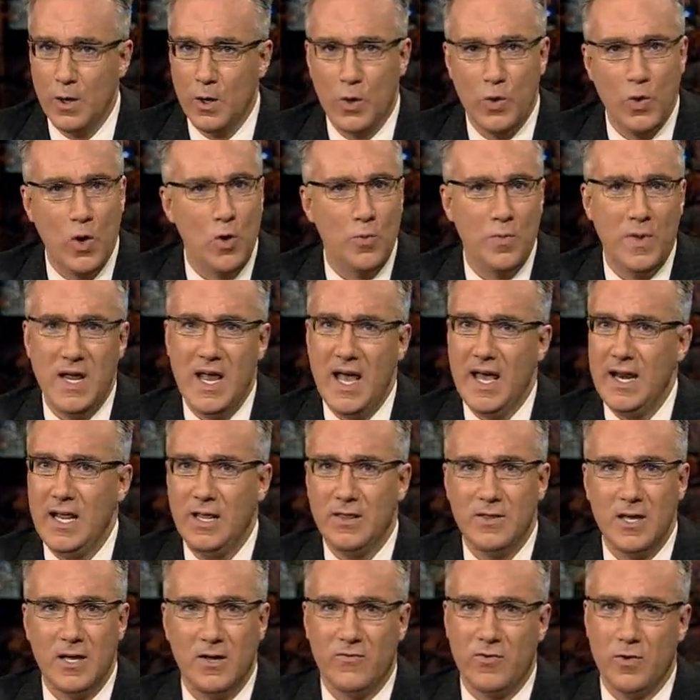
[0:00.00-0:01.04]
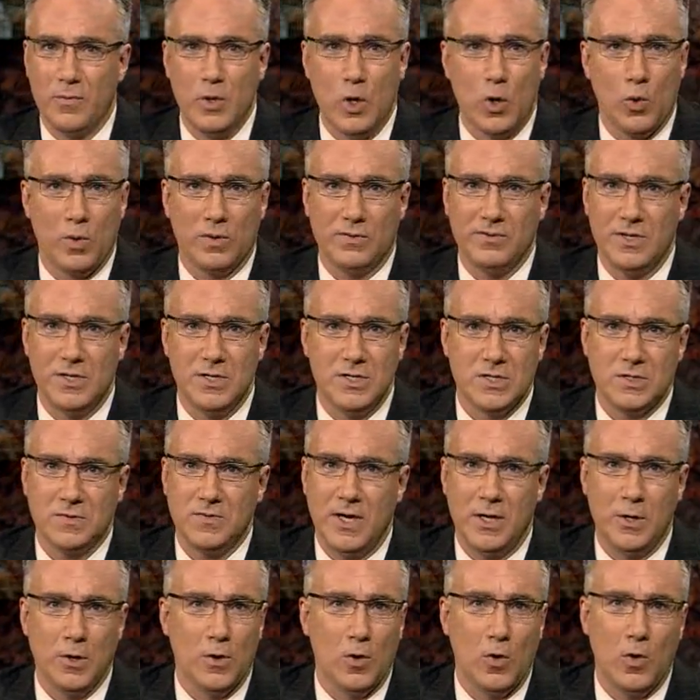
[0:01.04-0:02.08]
Quote me anything from your religious
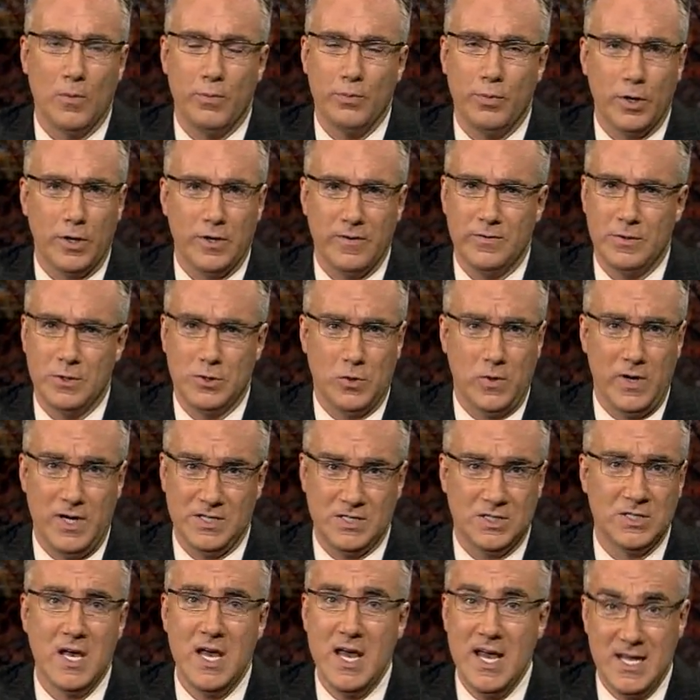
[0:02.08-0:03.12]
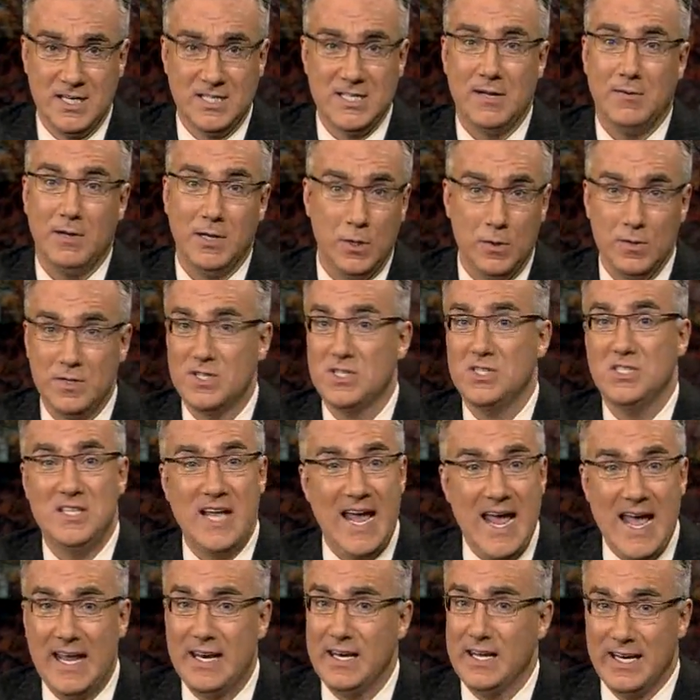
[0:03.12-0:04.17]
leader or book of choice telling you to
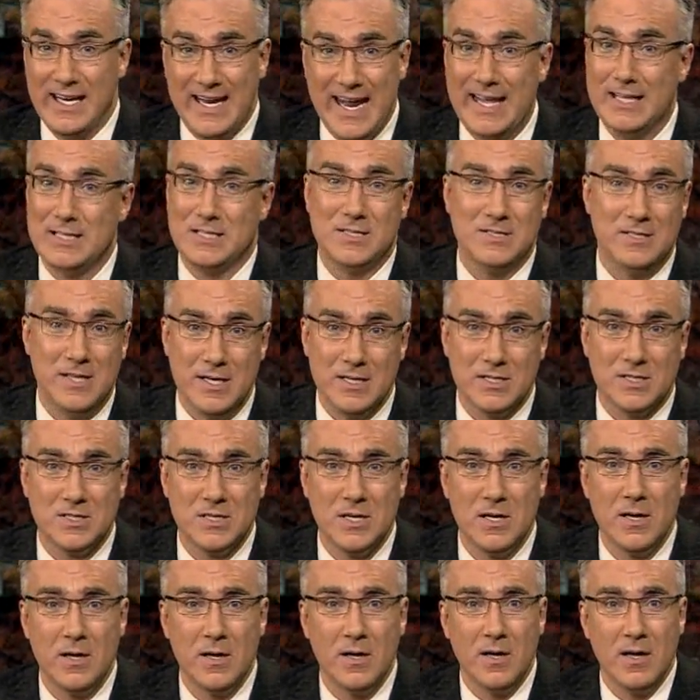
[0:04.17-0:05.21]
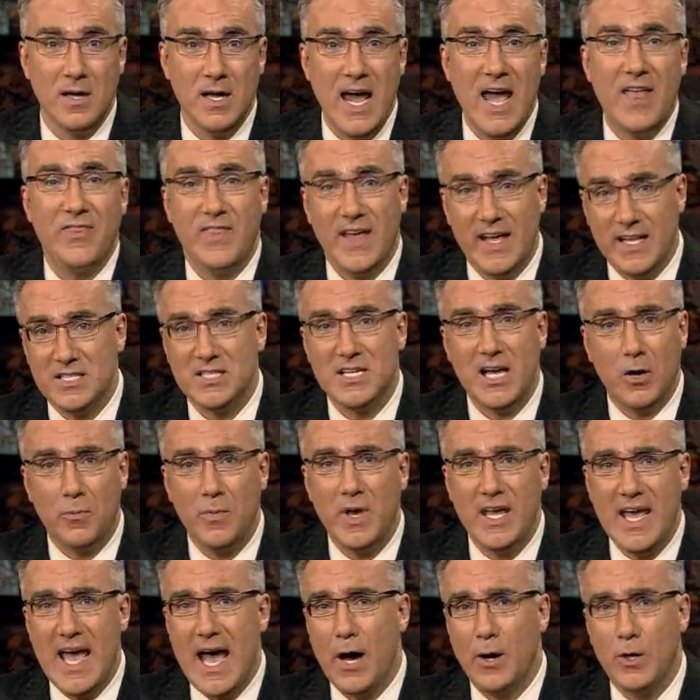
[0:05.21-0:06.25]
stand against this. And then tell
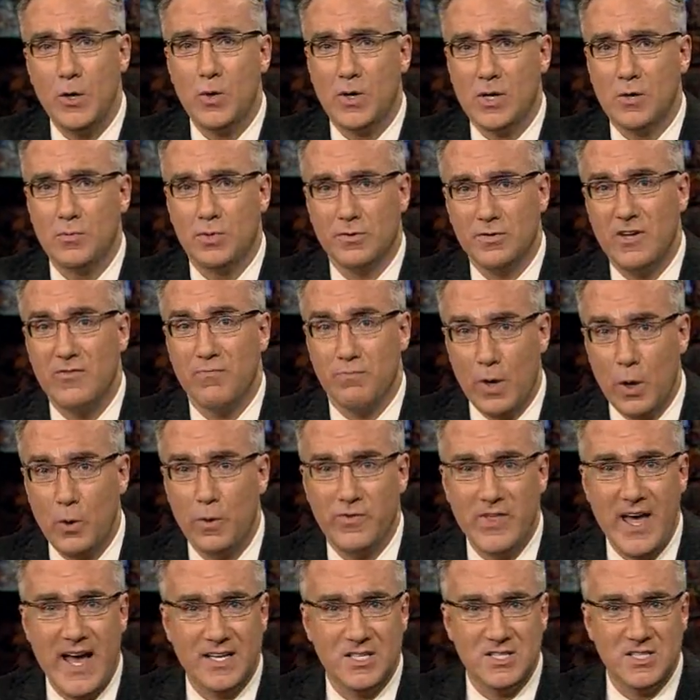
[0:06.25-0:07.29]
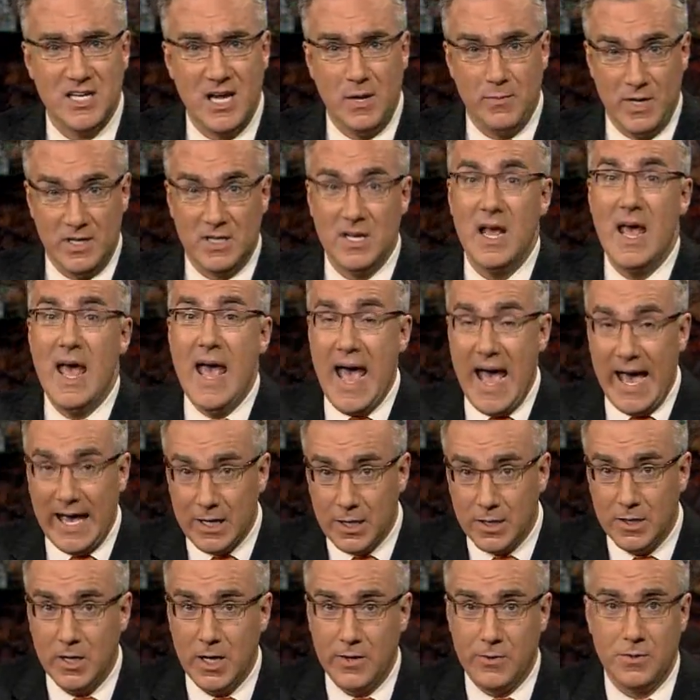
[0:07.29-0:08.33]
me how you can believe both that statement and
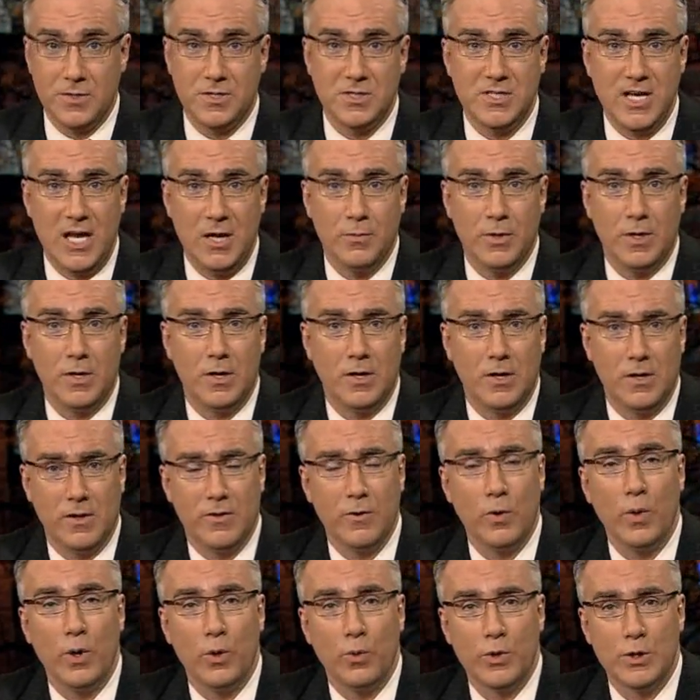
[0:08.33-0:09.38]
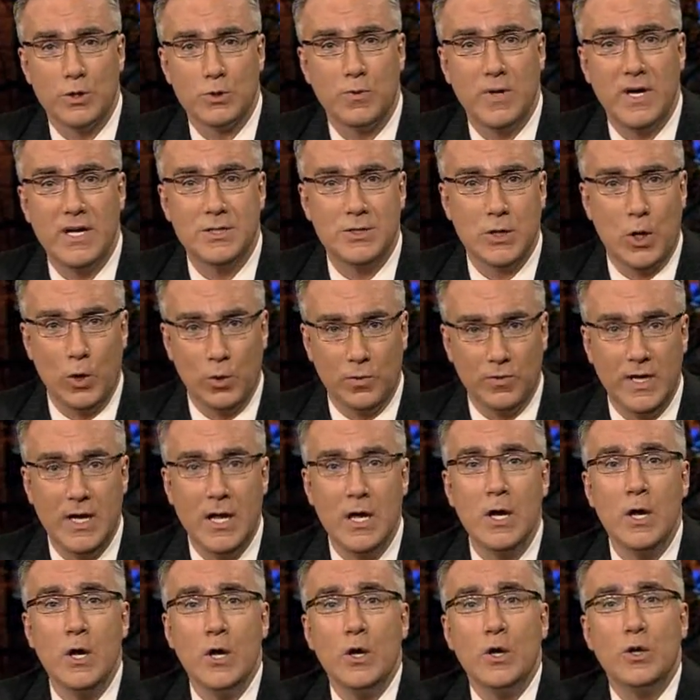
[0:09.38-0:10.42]
another statement, and another one which reads only,
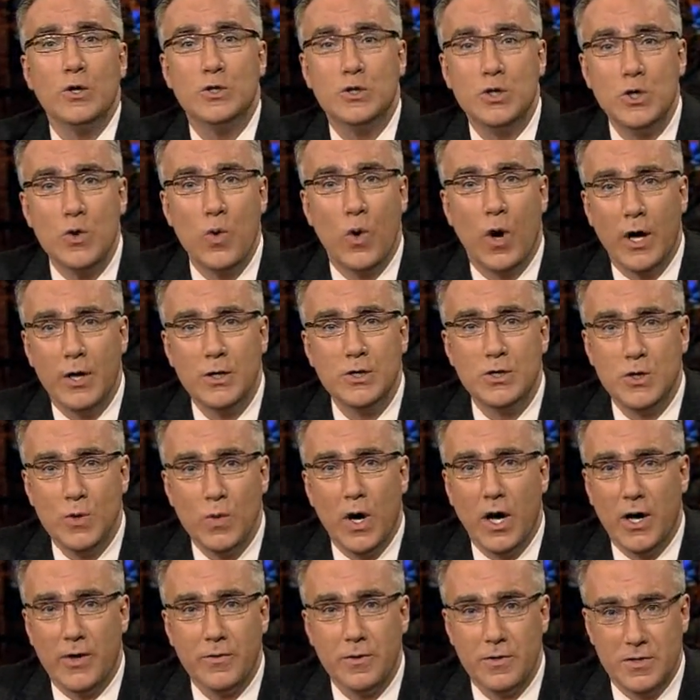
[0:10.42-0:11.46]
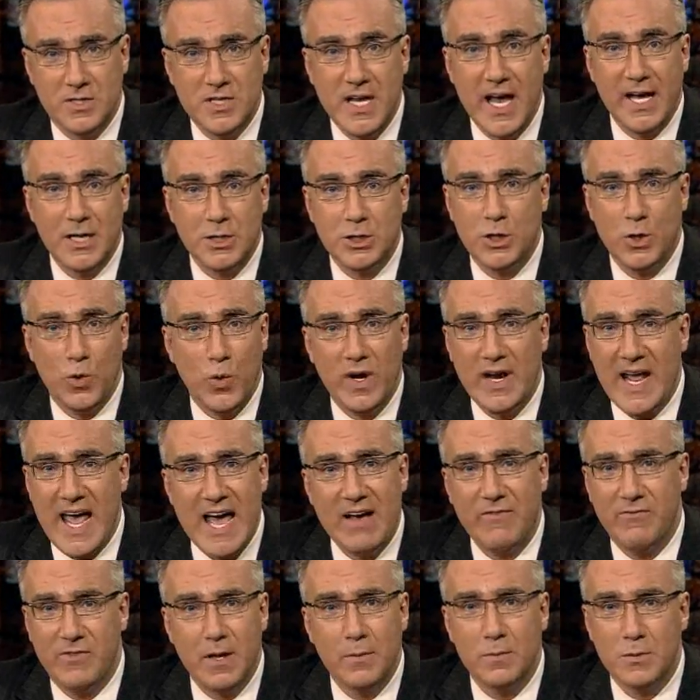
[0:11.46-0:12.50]
do unto others as you would
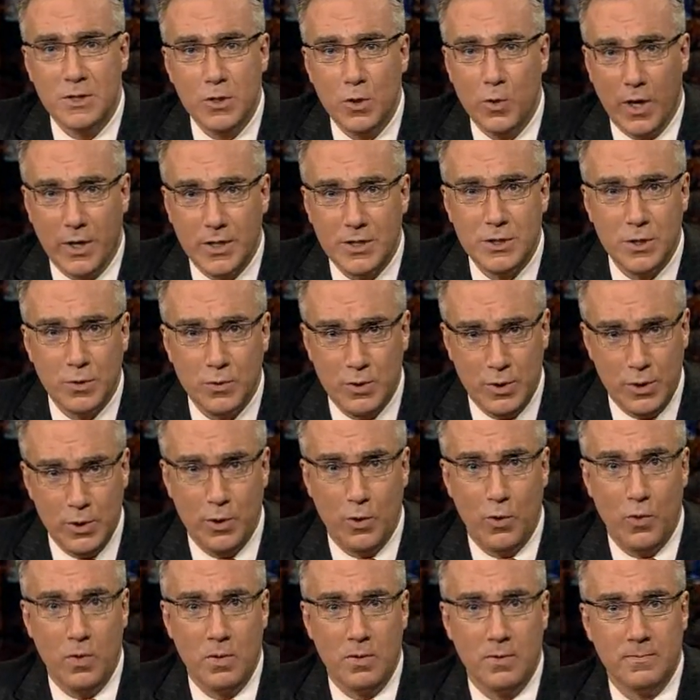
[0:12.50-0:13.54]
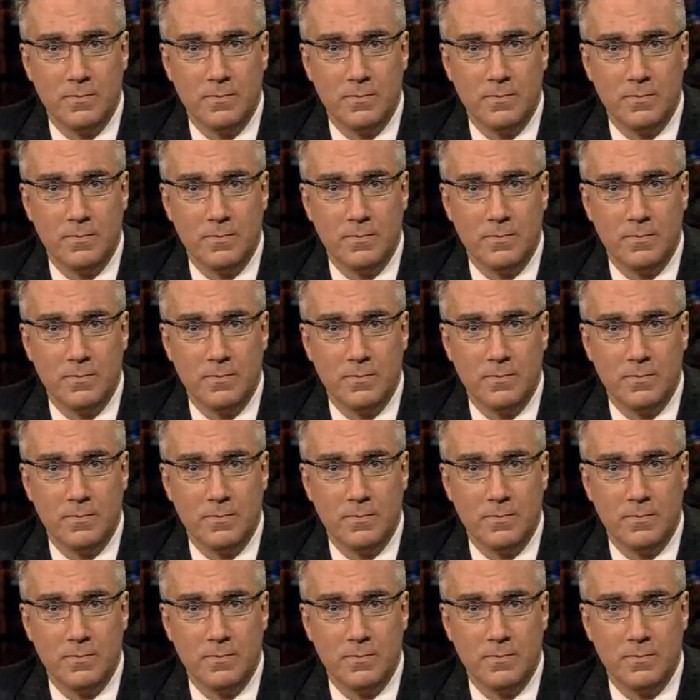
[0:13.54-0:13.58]
have them do unto you.